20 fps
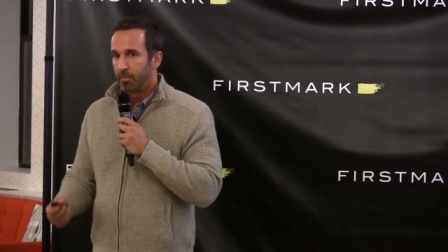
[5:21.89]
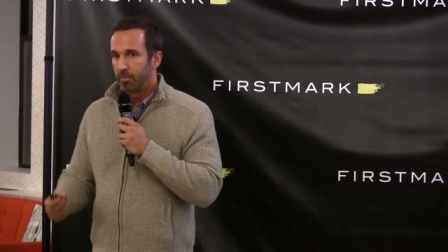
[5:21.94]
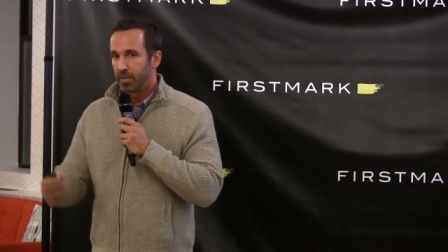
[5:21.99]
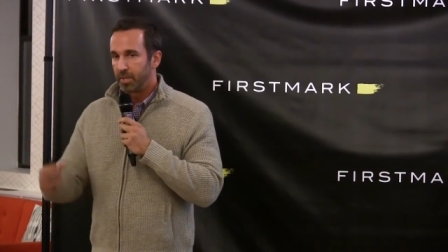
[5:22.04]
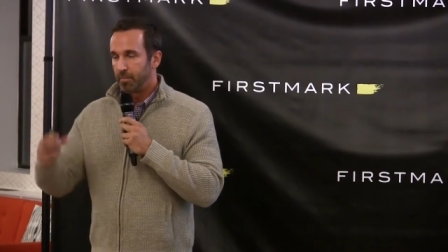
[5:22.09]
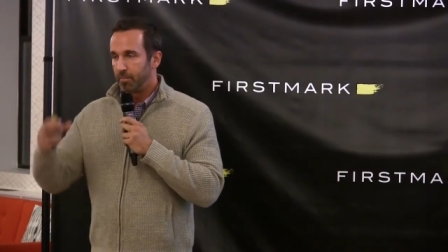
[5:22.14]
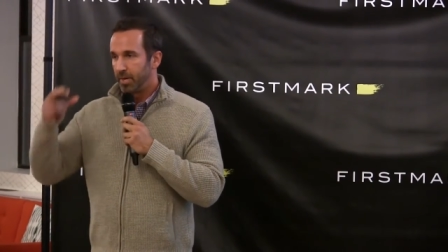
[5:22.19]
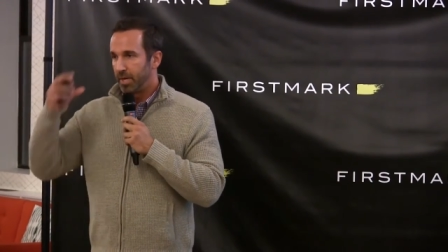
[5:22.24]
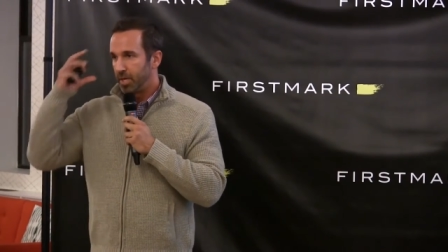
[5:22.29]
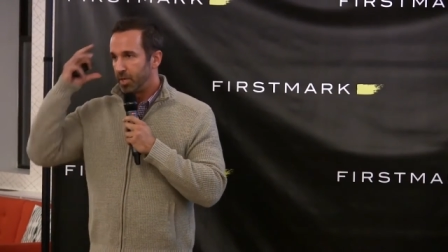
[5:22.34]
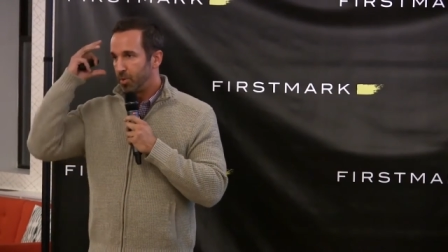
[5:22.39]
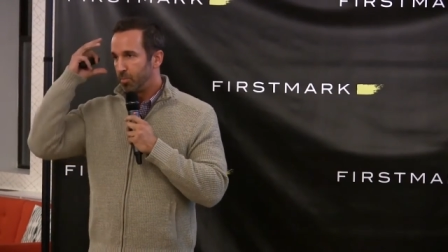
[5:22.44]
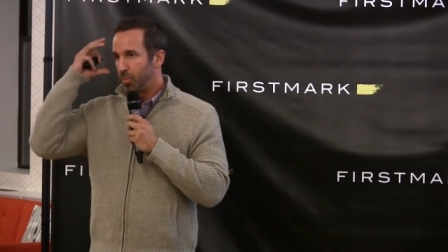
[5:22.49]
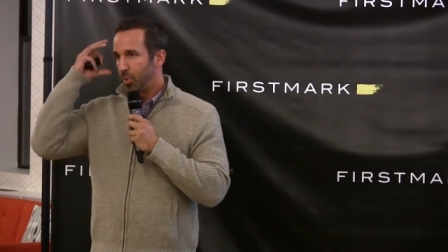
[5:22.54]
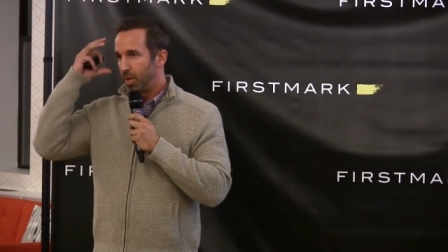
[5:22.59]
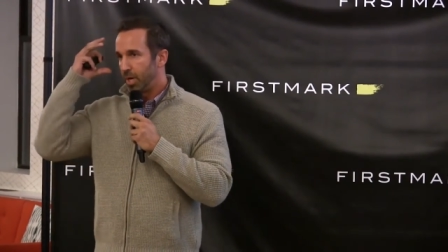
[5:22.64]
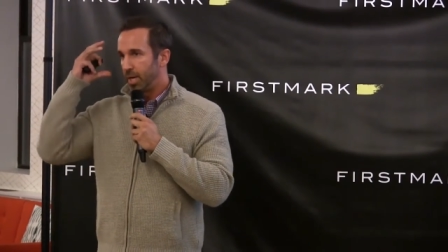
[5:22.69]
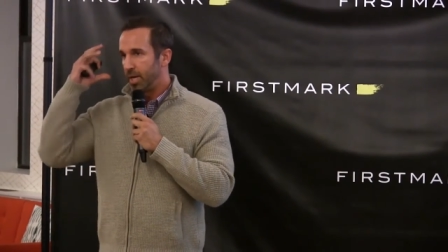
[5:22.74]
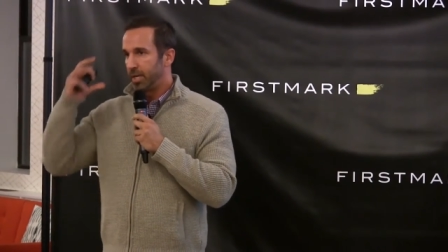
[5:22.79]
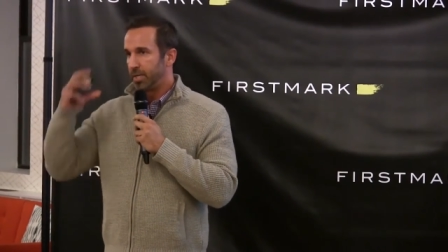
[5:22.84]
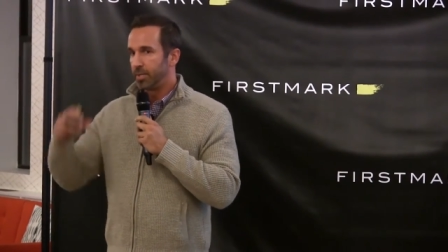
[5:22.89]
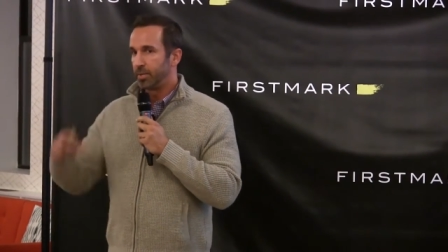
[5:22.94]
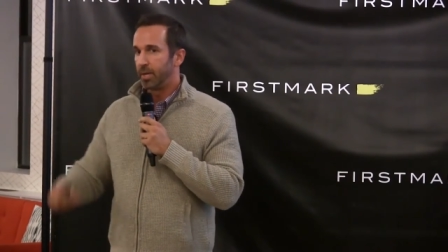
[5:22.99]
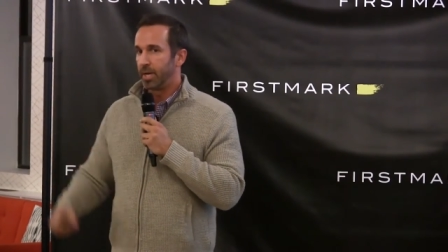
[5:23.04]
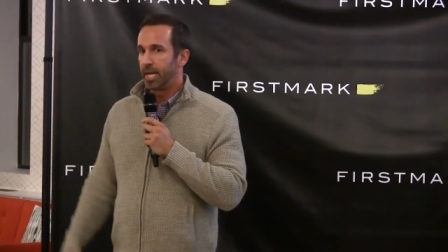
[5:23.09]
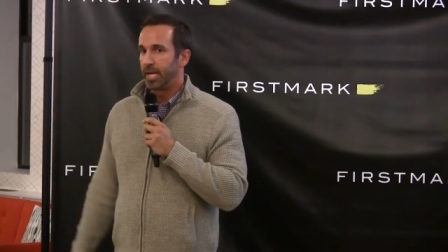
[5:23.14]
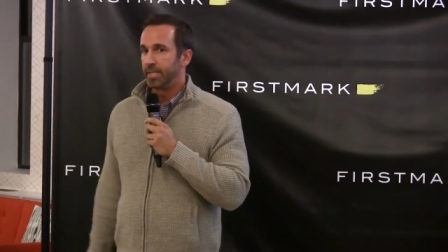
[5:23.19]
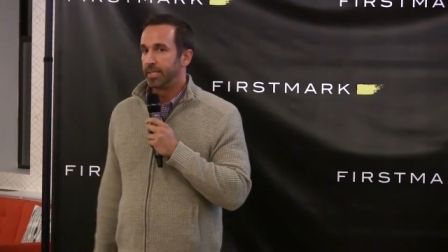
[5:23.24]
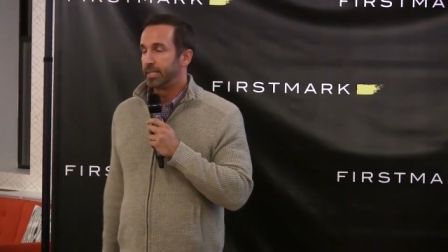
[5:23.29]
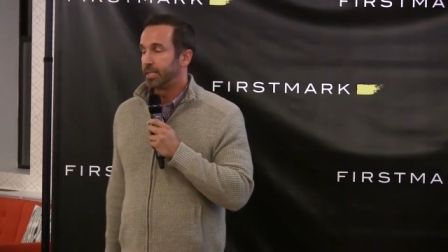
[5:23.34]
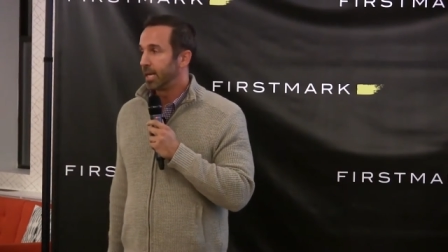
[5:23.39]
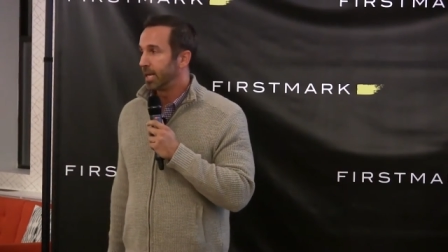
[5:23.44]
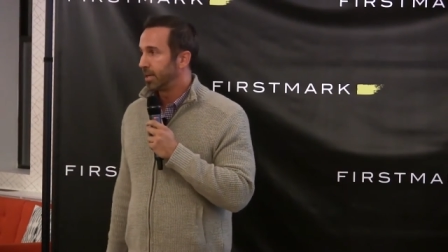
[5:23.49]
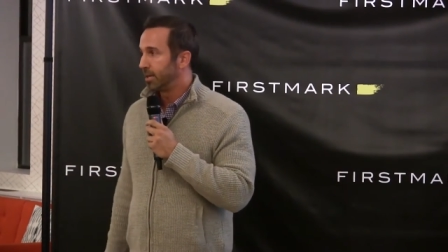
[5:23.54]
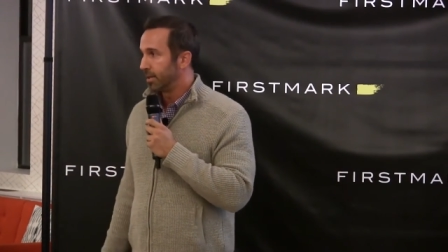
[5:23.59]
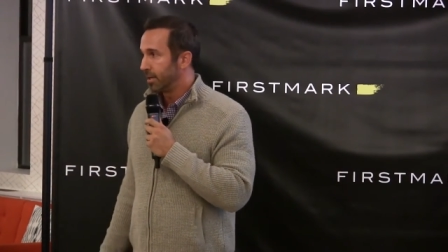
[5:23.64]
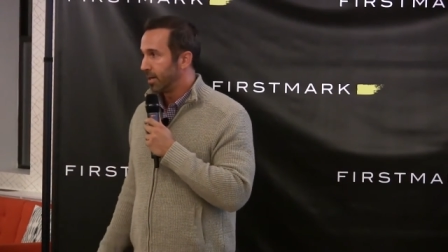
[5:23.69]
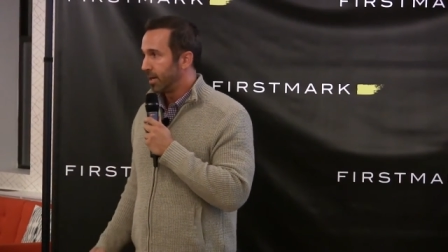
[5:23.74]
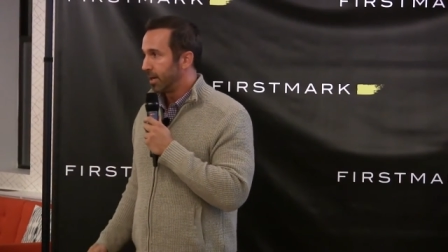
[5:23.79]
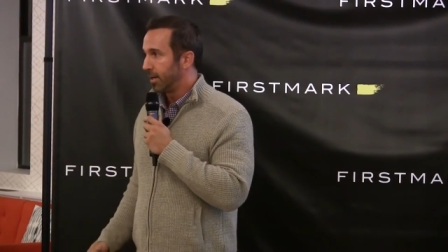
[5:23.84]
but the minute you put it into a
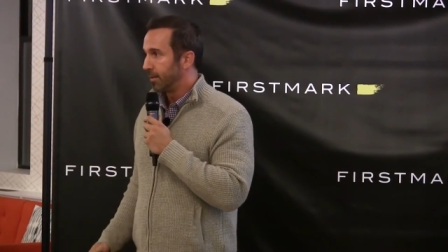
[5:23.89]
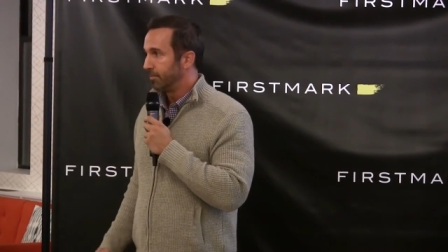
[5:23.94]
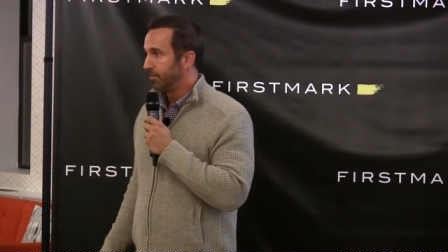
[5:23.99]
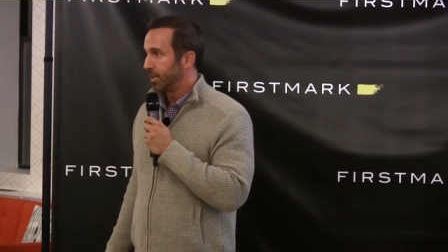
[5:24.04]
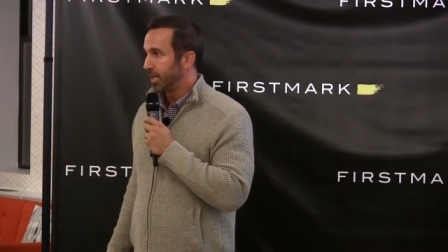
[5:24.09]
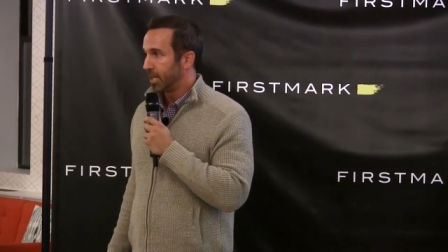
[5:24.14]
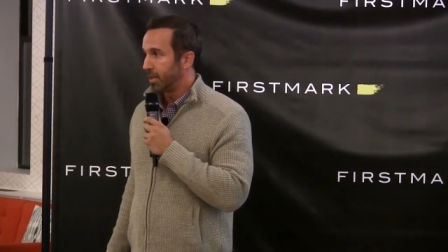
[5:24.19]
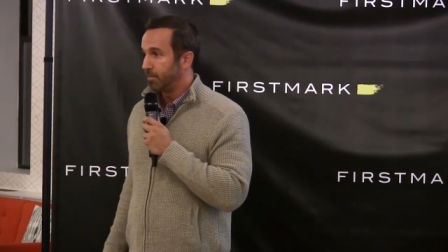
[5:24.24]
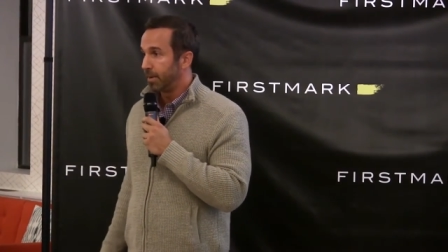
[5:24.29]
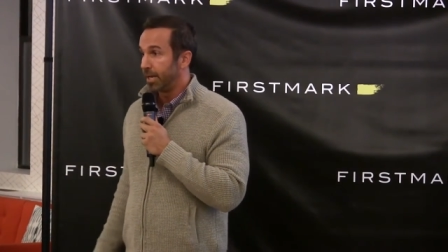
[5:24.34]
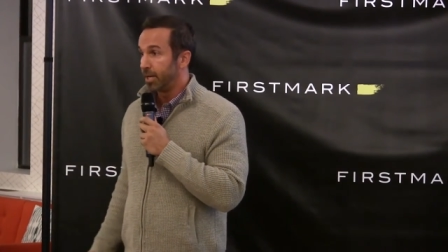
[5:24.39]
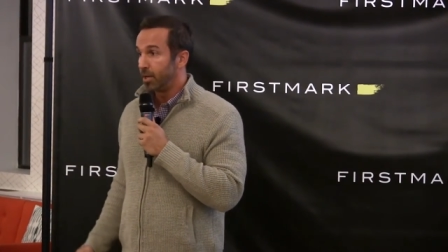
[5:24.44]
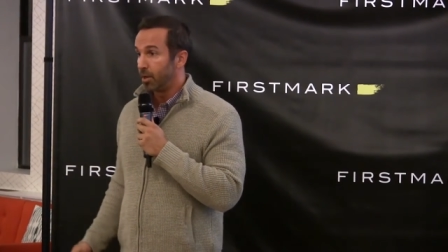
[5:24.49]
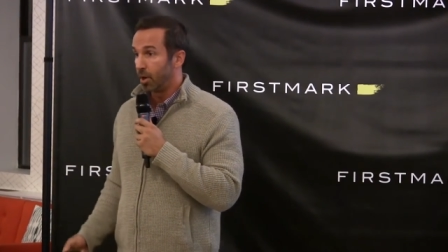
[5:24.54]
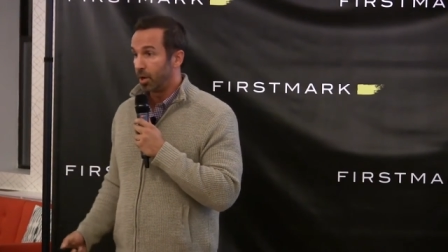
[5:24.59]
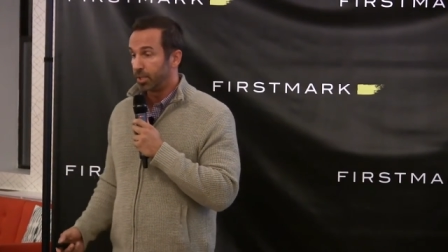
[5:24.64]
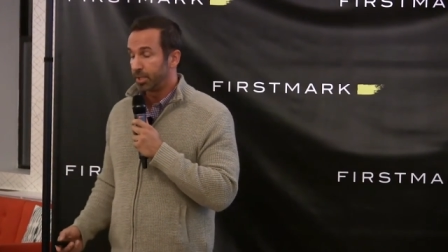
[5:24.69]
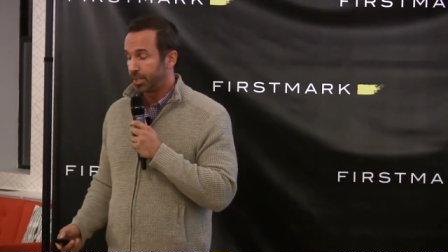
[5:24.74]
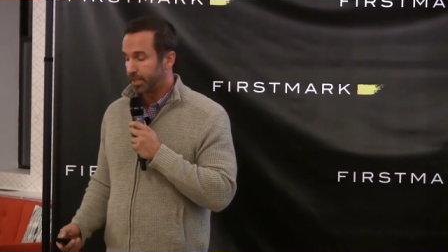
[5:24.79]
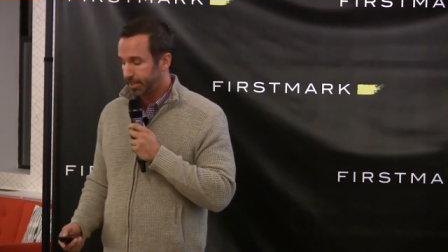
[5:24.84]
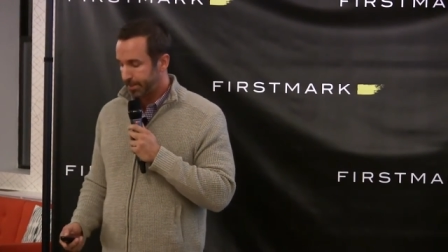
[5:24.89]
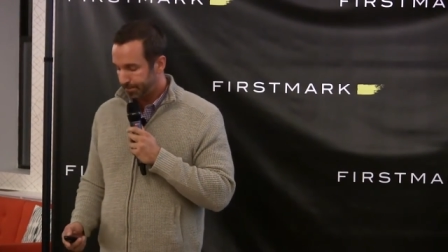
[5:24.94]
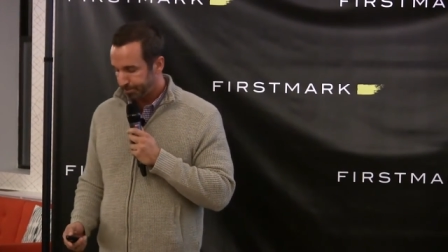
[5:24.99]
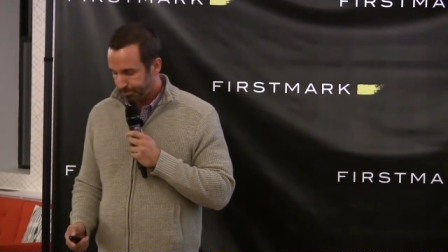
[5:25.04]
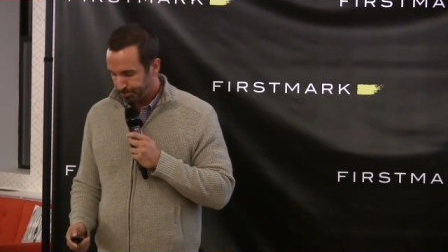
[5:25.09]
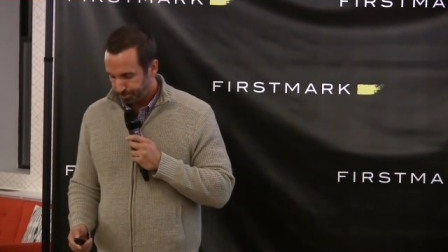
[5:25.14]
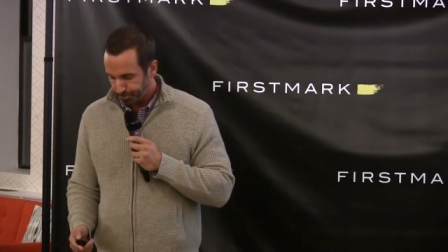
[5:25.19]
headset, um, it can make you nauseous.